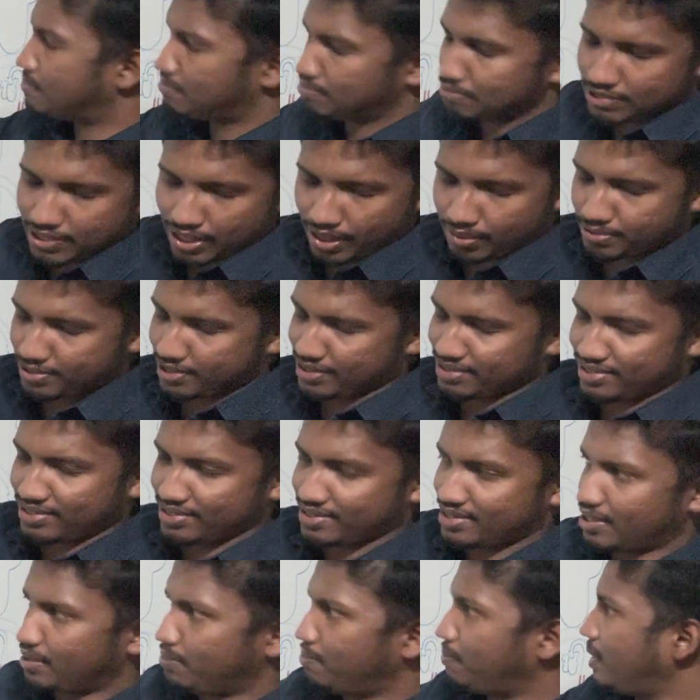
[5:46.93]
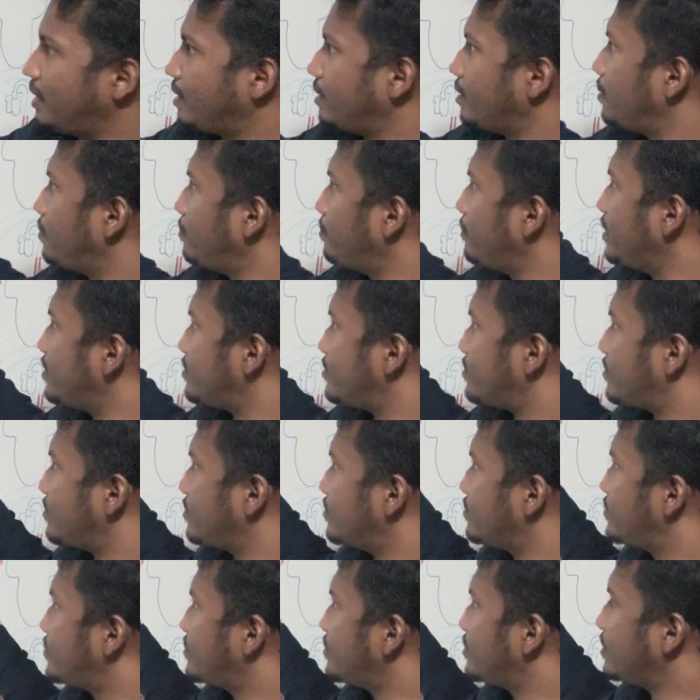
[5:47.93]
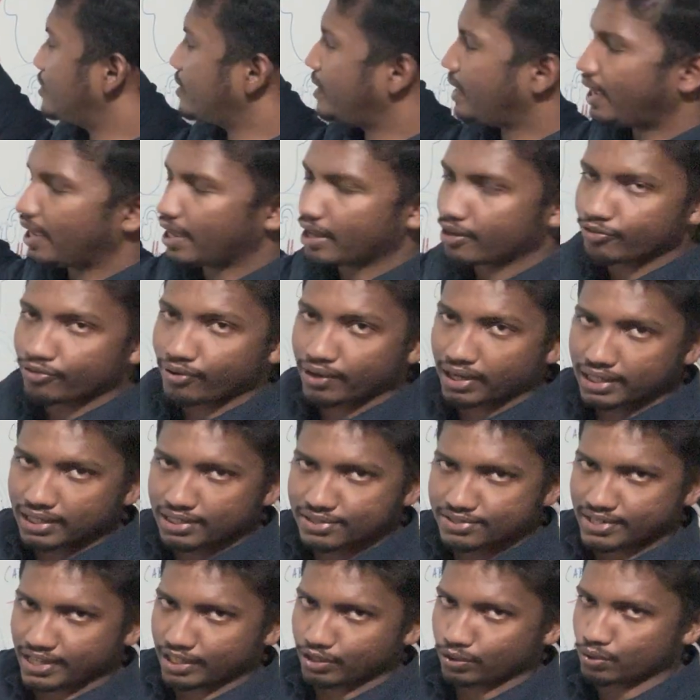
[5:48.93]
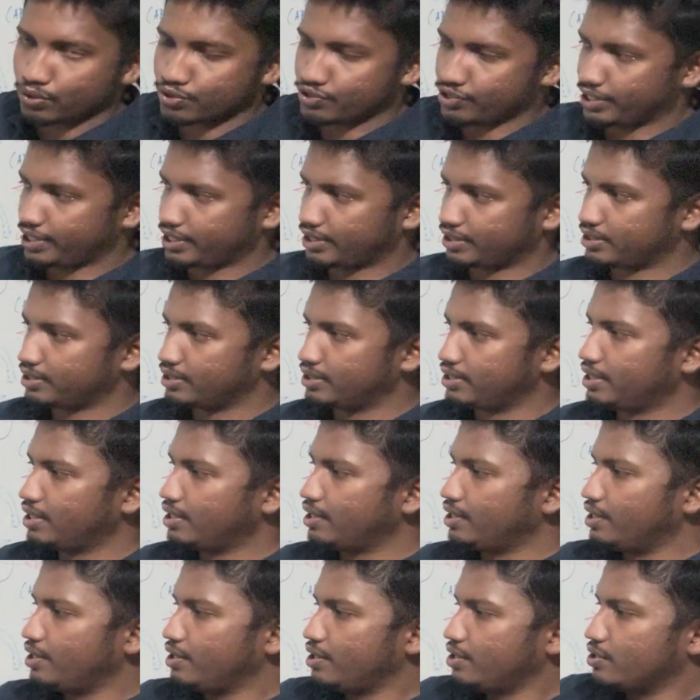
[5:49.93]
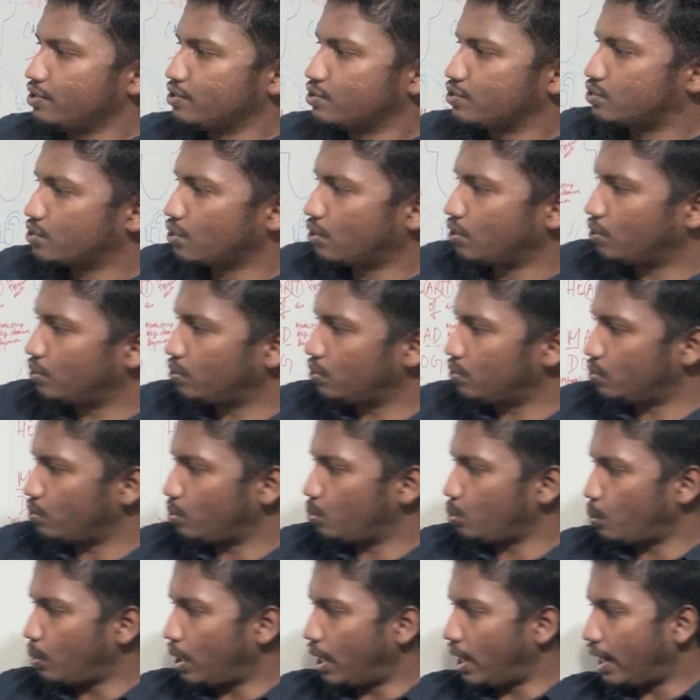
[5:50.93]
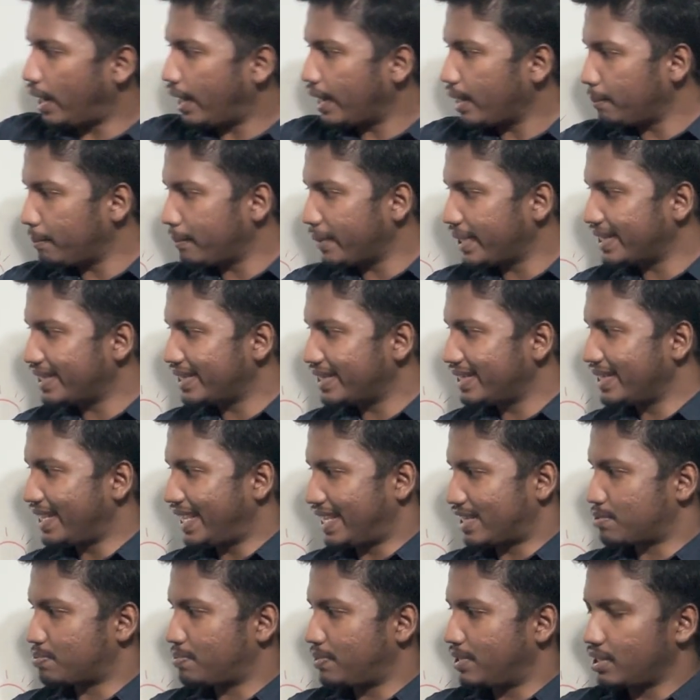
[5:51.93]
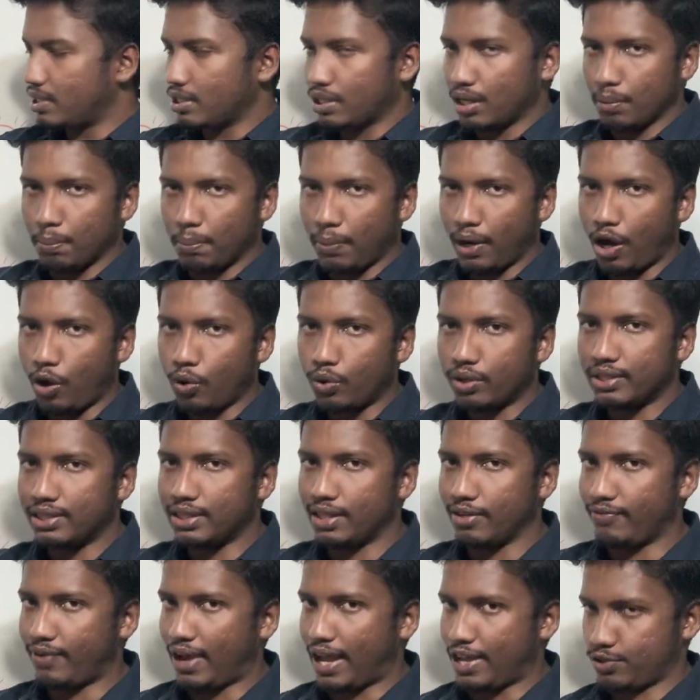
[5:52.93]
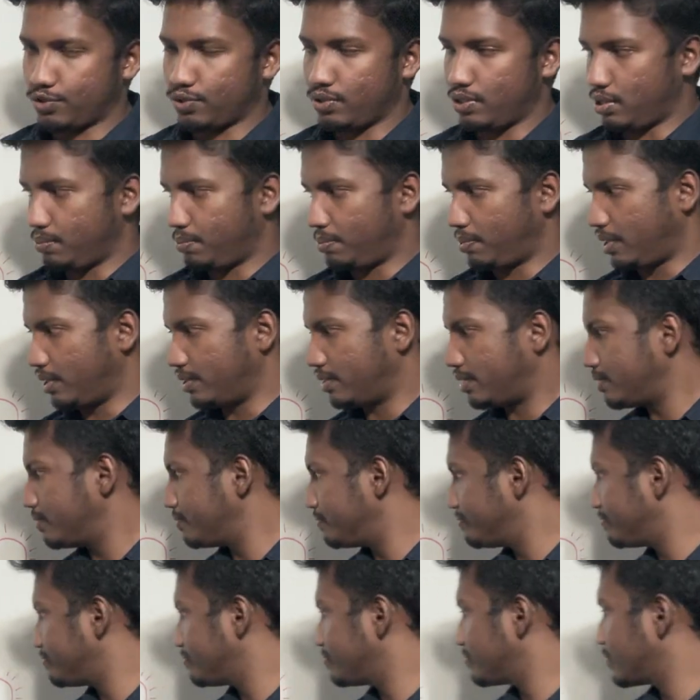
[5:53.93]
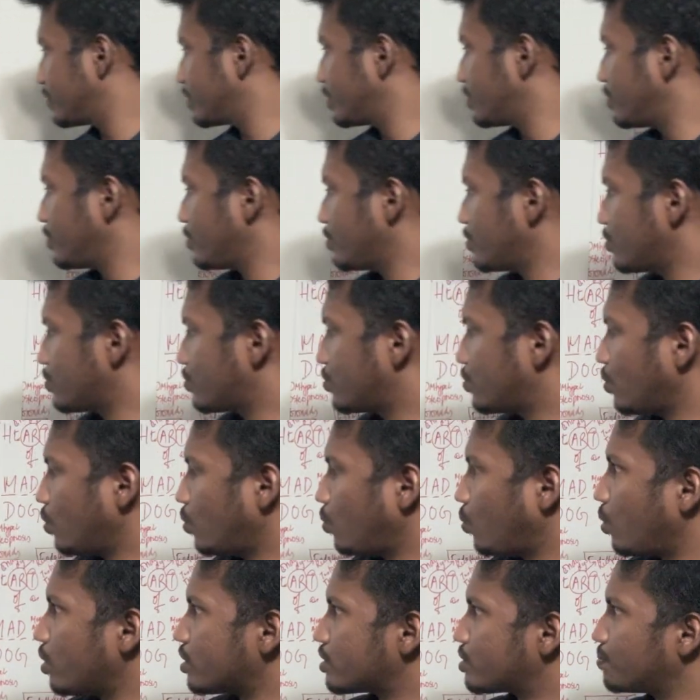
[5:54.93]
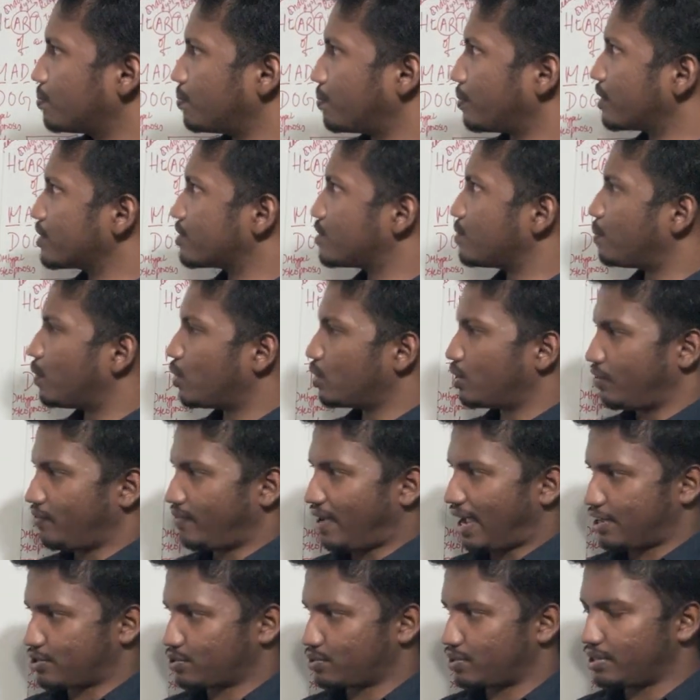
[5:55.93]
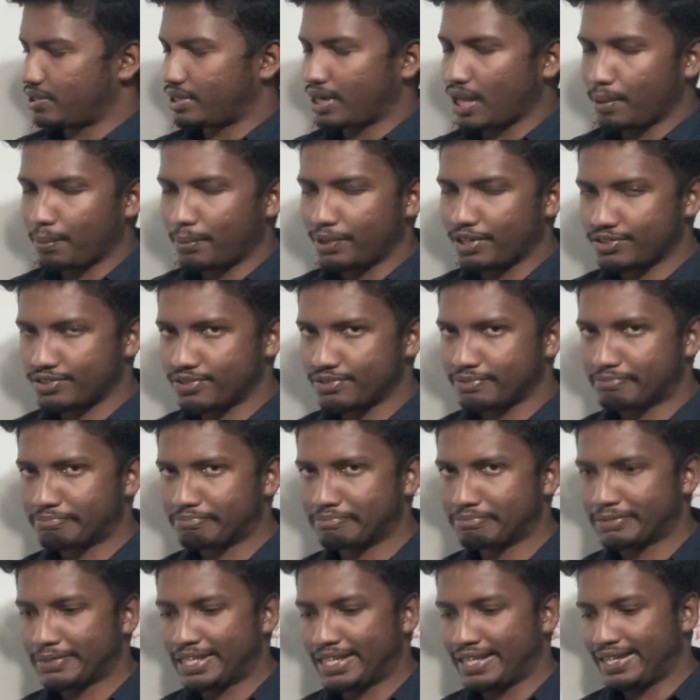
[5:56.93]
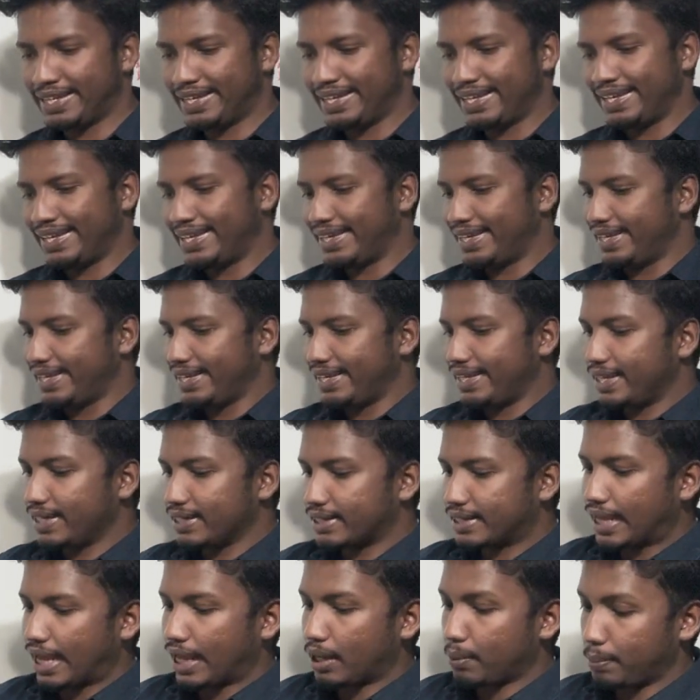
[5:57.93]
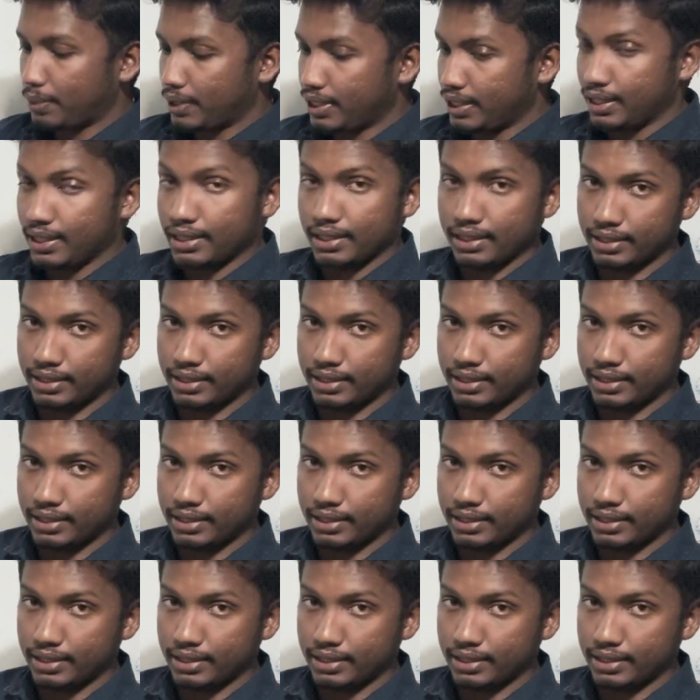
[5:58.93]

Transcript: substances and medicines, and finally psychogenic. So I am mainly explaining about the vascular part. So what brings about the vascular damage? It can be